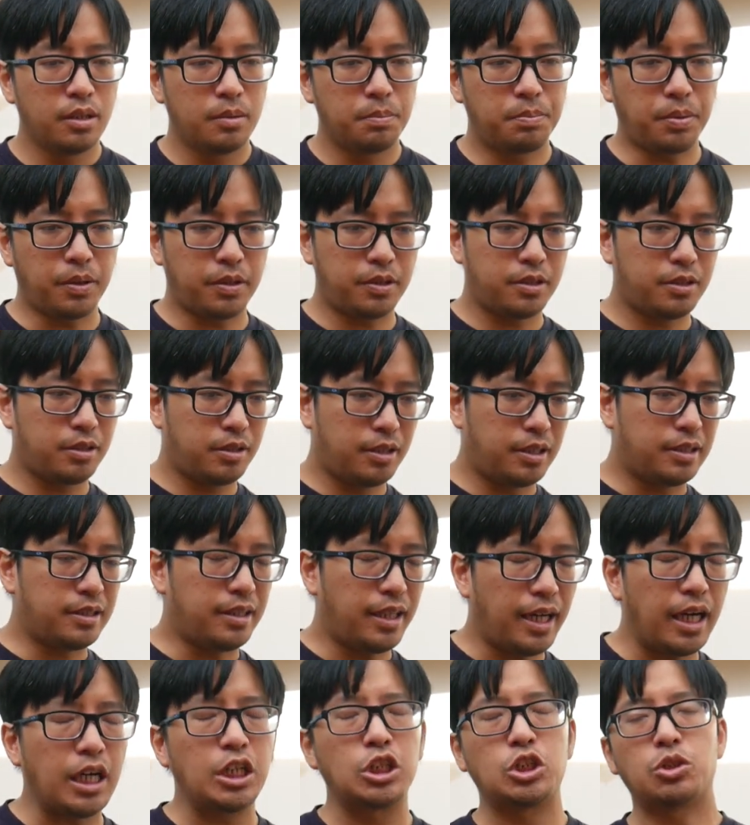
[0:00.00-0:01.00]
But in
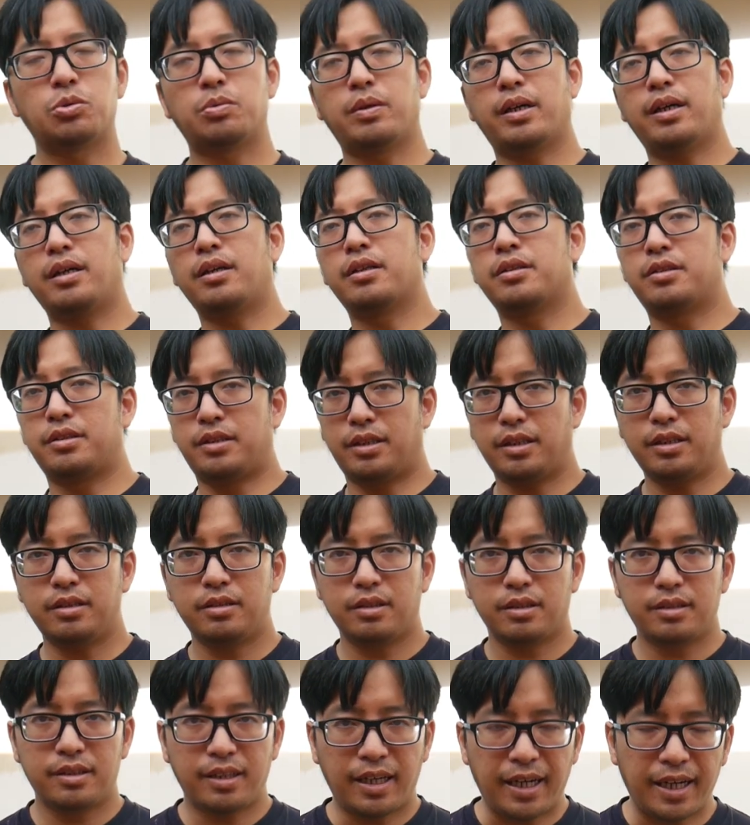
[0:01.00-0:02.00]
actuality,
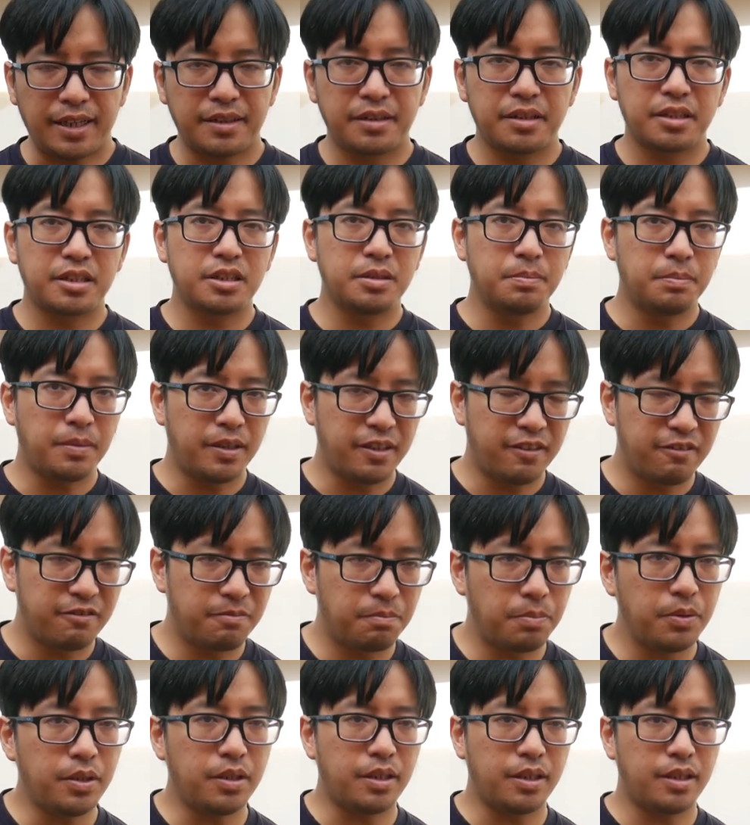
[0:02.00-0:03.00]
the tactics may
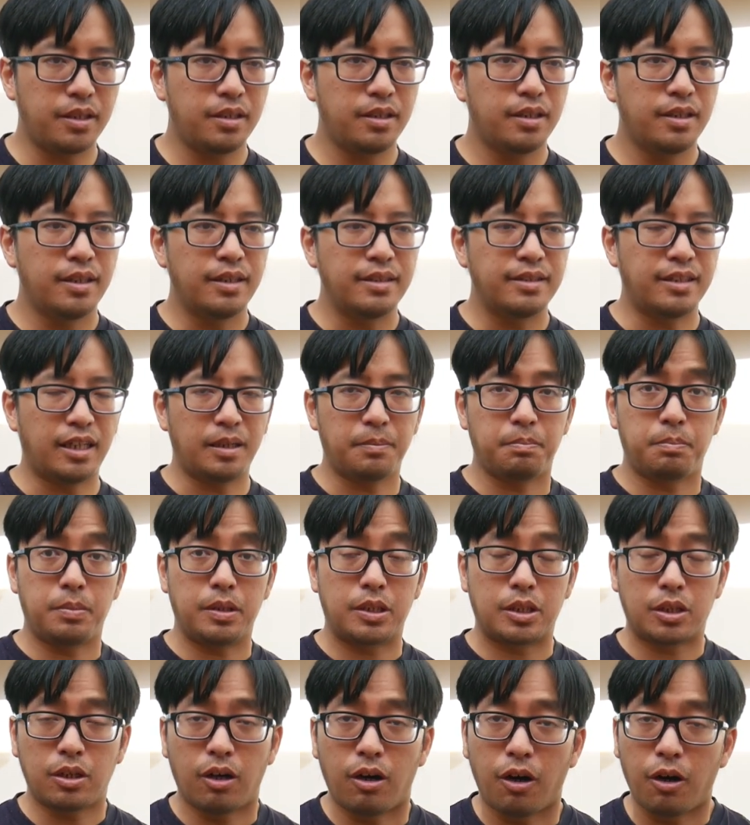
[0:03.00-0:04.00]
have been that
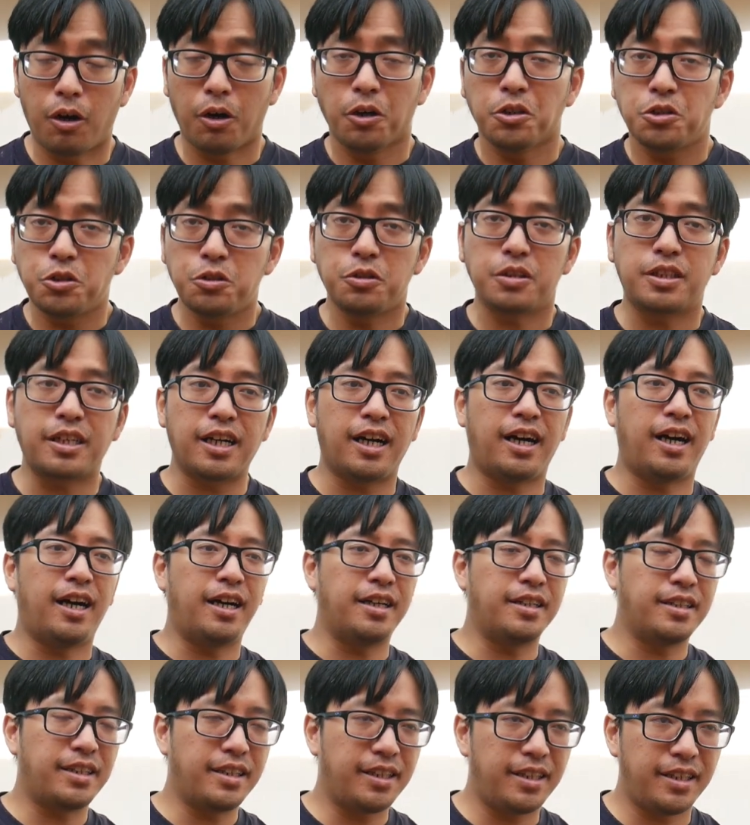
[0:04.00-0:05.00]
because you
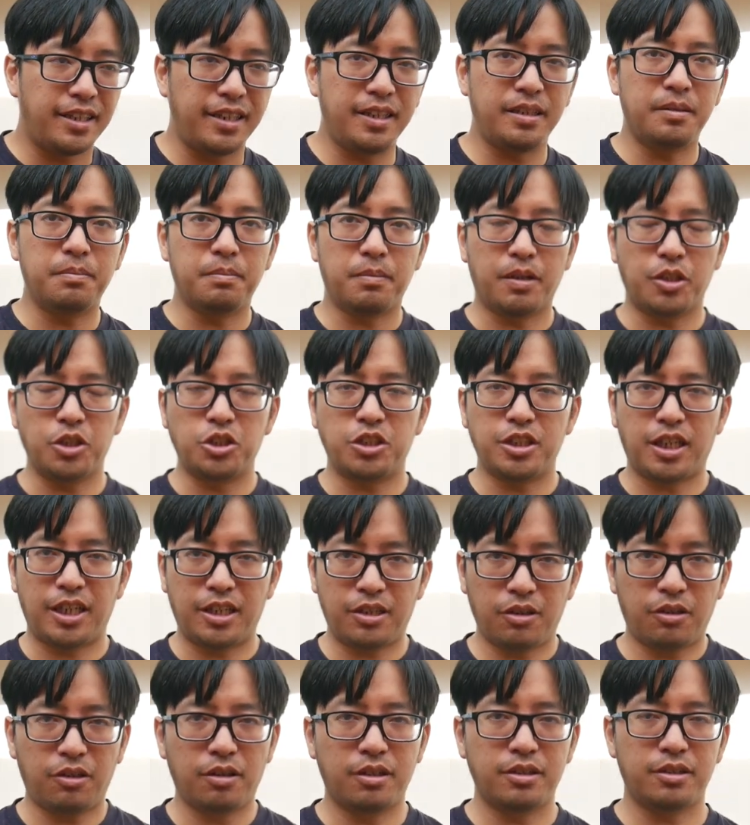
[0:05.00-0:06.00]
can't hit much
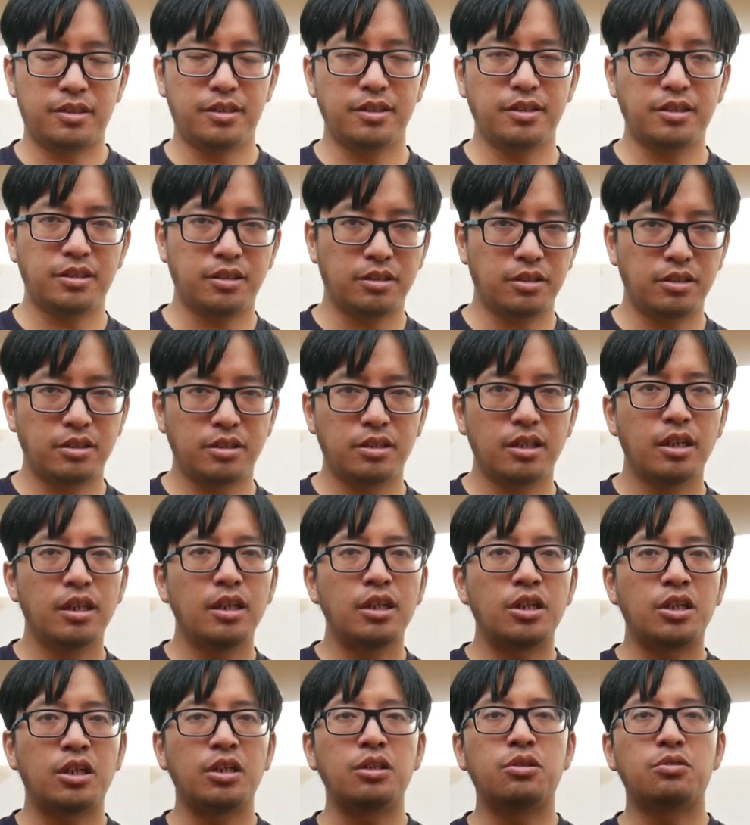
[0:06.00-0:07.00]
at long distance,
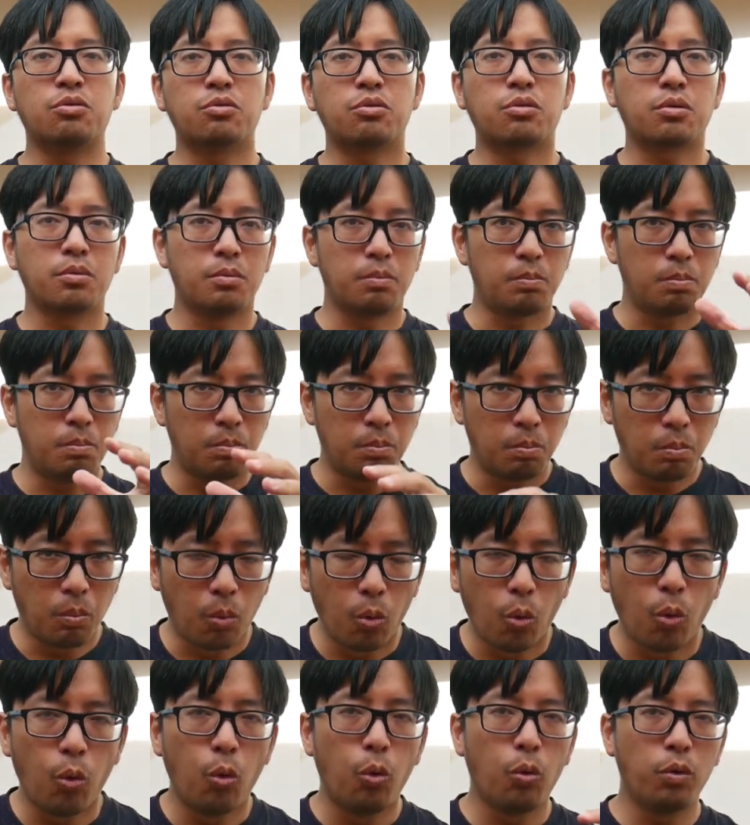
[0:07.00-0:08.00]
you took
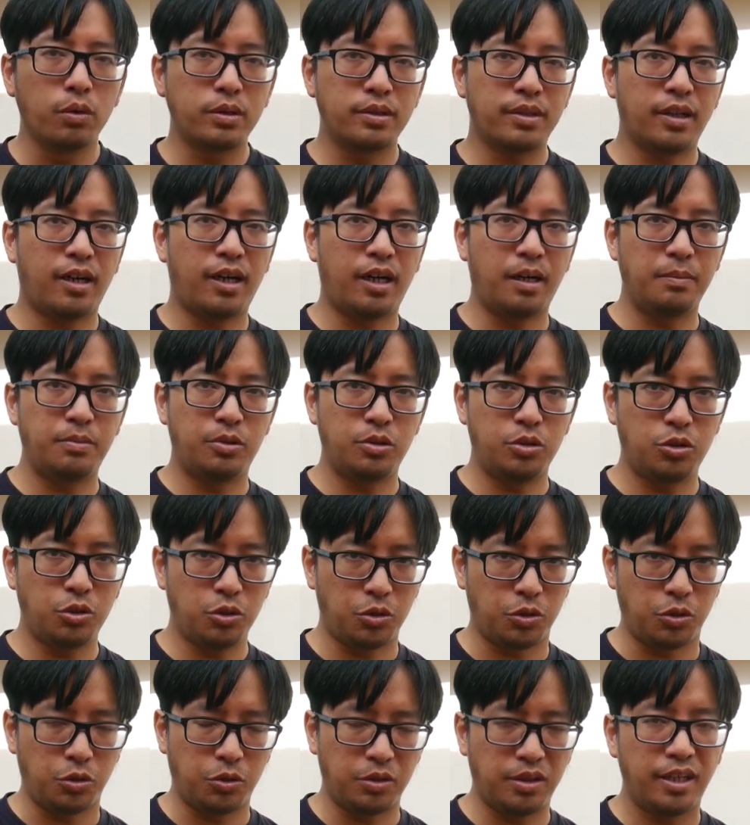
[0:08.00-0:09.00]
more time to
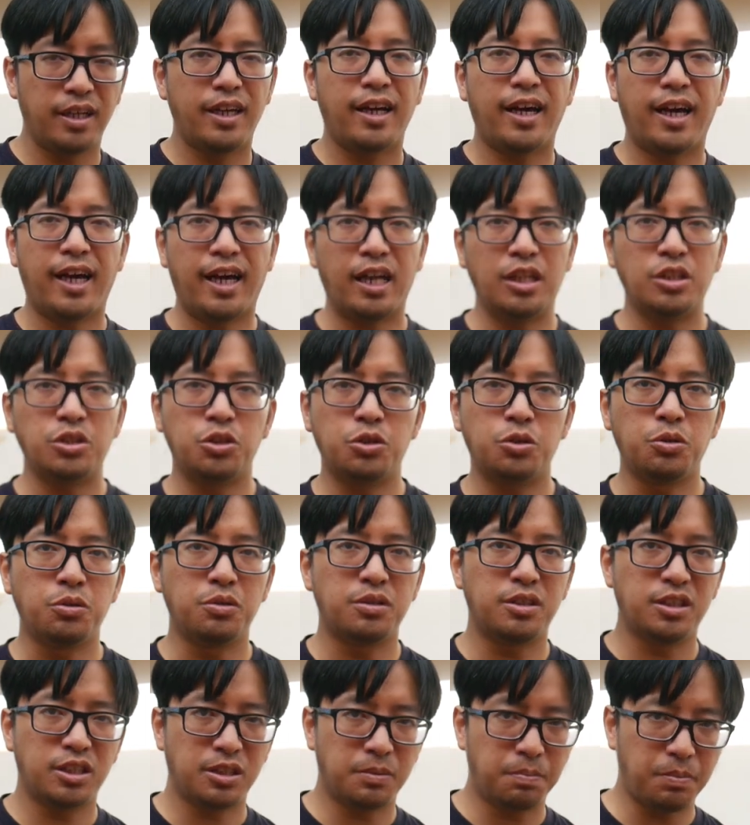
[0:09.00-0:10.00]
shoot and
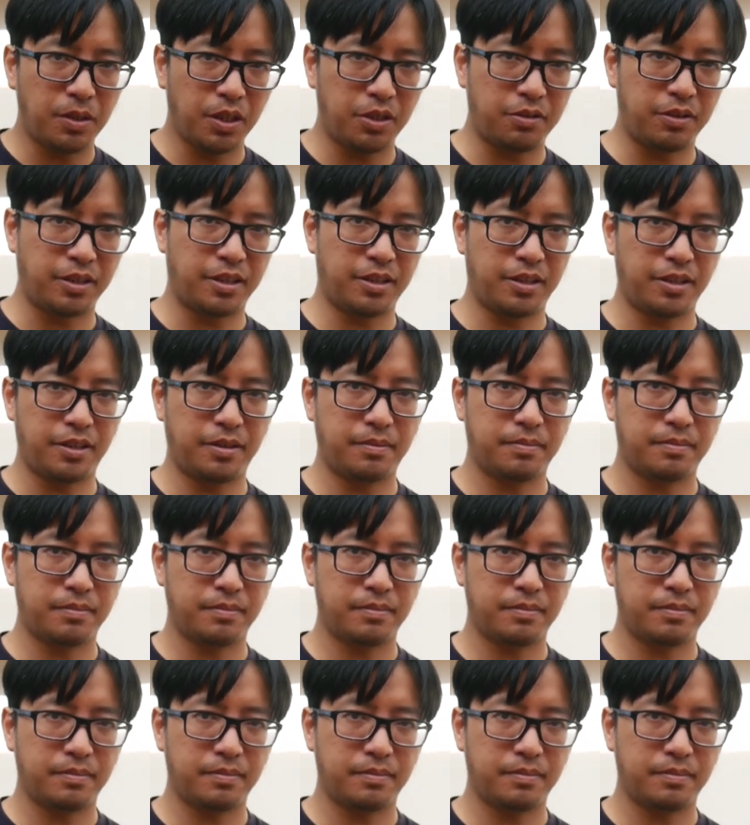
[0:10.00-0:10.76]
shoot sparingly.